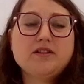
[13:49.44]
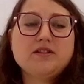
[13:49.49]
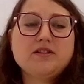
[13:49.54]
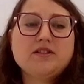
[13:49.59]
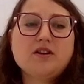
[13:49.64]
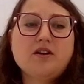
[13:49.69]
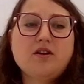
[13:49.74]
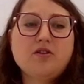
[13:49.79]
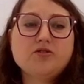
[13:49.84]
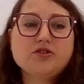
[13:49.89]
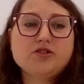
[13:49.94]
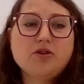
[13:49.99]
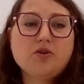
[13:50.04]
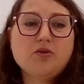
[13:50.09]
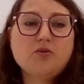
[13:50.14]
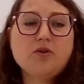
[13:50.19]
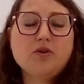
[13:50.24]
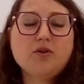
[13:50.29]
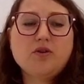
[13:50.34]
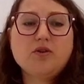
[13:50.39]
But
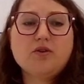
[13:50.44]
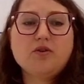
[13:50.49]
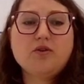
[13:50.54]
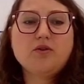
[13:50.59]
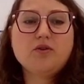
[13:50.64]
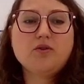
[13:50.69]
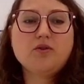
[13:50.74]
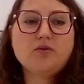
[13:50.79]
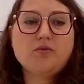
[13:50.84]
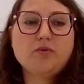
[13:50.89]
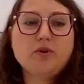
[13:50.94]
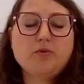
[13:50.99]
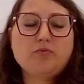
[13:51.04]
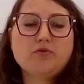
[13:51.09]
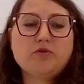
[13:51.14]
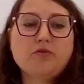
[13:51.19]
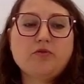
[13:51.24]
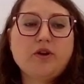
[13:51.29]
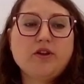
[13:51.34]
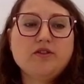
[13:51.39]
also
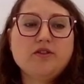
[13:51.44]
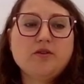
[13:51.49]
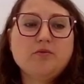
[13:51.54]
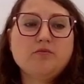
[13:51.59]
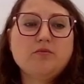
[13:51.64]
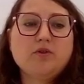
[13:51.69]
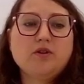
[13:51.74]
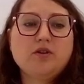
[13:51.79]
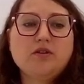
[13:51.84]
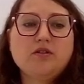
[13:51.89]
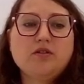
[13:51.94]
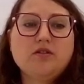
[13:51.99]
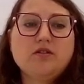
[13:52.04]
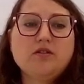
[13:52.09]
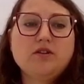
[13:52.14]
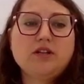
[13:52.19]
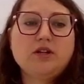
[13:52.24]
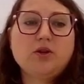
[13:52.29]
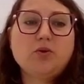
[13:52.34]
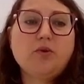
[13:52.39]
we provide them
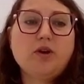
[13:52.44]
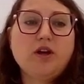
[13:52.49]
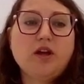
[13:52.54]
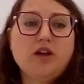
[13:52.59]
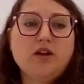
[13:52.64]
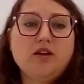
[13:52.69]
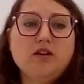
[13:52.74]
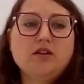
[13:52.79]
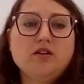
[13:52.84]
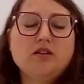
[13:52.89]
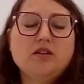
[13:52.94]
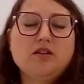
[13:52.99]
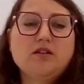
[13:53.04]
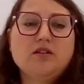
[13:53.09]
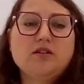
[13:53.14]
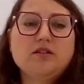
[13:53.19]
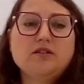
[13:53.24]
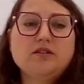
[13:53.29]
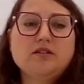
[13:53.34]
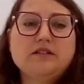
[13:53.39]
in a way
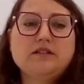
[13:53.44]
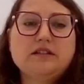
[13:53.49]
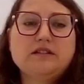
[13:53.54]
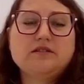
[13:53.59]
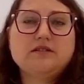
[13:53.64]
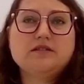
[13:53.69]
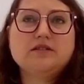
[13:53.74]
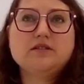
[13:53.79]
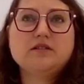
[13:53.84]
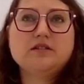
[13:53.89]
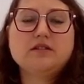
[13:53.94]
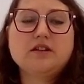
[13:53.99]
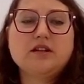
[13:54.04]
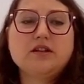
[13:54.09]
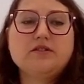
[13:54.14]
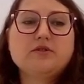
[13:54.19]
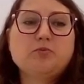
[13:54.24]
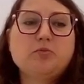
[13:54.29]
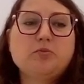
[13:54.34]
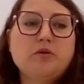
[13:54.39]
that
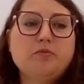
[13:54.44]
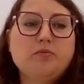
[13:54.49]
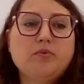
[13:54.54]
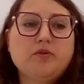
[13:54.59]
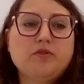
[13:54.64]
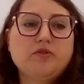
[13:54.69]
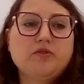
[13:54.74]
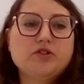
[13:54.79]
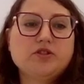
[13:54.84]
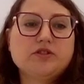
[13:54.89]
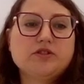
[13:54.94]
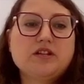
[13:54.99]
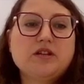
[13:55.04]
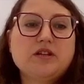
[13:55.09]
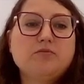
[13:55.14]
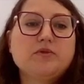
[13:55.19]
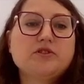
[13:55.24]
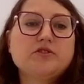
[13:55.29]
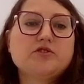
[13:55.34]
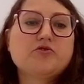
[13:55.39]
gives people the
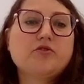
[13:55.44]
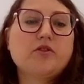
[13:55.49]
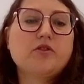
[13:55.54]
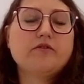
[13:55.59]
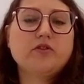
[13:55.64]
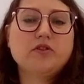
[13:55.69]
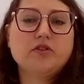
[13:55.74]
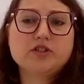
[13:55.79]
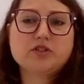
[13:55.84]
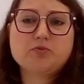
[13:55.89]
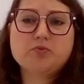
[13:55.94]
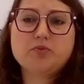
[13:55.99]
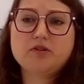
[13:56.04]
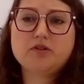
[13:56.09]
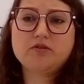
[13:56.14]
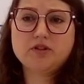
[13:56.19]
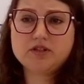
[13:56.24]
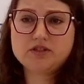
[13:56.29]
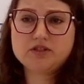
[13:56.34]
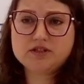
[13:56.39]
seamless travel
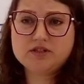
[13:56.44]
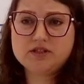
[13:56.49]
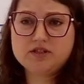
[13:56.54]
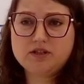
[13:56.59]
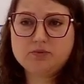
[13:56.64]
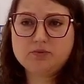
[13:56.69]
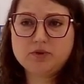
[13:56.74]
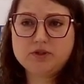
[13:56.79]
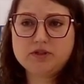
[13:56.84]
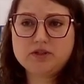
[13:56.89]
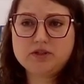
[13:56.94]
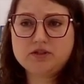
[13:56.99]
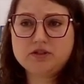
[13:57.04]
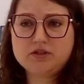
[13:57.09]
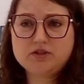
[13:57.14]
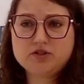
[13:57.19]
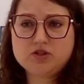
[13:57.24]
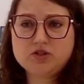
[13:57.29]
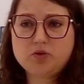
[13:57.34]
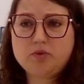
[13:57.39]
experience. That
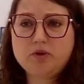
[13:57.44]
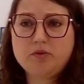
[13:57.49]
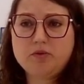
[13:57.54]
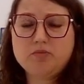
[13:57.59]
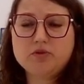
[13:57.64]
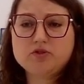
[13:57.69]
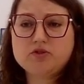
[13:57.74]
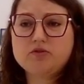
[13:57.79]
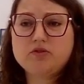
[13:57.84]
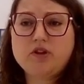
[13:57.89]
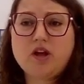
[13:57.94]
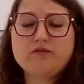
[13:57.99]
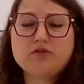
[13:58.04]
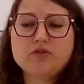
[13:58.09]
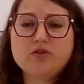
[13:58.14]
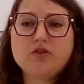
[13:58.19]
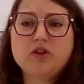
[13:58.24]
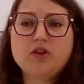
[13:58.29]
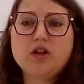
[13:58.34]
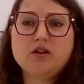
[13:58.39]
when so people don't
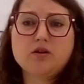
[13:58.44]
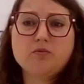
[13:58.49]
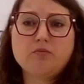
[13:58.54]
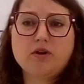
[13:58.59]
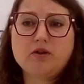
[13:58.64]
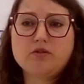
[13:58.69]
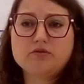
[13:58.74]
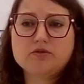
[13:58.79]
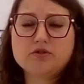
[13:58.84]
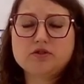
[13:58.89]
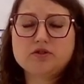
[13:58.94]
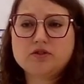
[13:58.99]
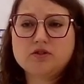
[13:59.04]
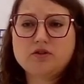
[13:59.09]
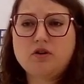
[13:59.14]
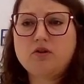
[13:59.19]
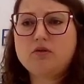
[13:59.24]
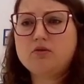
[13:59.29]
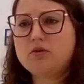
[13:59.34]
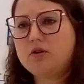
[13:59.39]
have to think about
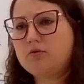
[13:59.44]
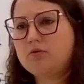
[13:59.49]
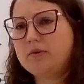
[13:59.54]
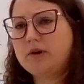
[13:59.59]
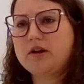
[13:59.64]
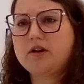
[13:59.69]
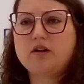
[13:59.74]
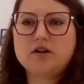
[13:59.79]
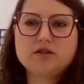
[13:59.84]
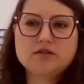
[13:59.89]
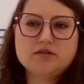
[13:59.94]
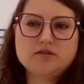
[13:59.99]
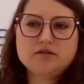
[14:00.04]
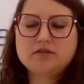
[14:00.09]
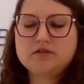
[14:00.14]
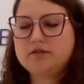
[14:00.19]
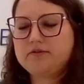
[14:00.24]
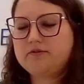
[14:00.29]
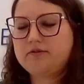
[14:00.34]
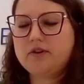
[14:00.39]
oh my God,
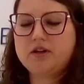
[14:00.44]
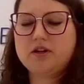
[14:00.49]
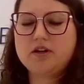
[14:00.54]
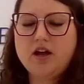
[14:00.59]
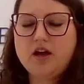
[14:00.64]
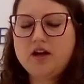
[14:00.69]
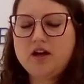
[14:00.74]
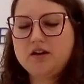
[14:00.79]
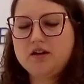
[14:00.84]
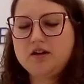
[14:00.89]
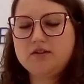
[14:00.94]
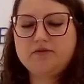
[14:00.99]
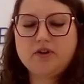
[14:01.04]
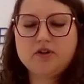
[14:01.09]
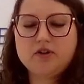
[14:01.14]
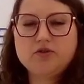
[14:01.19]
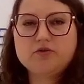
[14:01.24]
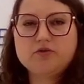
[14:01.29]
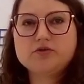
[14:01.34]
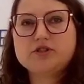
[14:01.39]
if
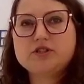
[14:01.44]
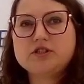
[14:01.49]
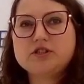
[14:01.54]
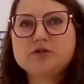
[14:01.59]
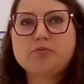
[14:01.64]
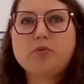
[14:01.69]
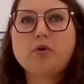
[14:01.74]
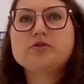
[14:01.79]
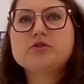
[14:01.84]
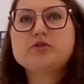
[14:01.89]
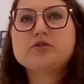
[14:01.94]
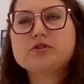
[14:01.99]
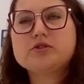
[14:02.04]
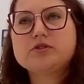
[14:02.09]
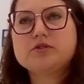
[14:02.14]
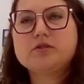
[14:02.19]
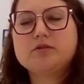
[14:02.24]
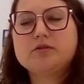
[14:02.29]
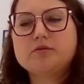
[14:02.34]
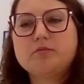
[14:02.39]
I use this
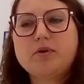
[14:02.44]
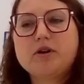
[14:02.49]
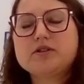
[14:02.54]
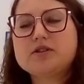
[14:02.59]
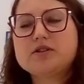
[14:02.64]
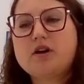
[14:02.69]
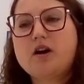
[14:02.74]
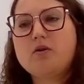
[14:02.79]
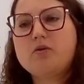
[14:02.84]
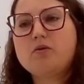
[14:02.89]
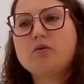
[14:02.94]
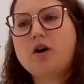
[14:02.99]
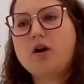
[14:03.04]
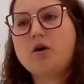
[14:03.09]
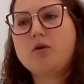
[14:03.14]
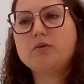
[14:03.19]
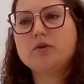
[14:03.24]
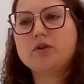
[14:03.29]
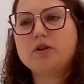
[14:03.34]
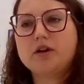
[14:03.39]
bus,
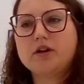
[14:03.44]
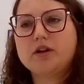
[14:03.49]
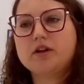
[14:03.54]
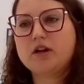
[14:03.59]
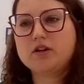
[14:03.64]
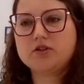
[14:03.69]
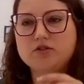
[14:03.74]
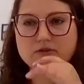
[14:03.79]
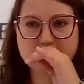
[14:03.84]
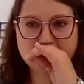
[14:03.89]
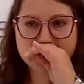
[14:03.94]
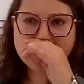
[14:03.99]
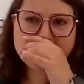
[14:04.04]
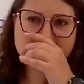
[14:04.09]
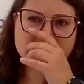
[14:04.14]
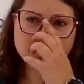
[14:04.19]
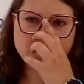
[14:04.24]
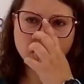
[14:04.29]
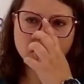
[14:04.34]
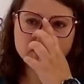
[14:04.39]
how will I get to the
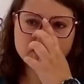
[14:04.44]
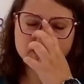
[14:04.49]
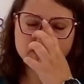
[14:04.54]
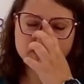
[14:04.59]
next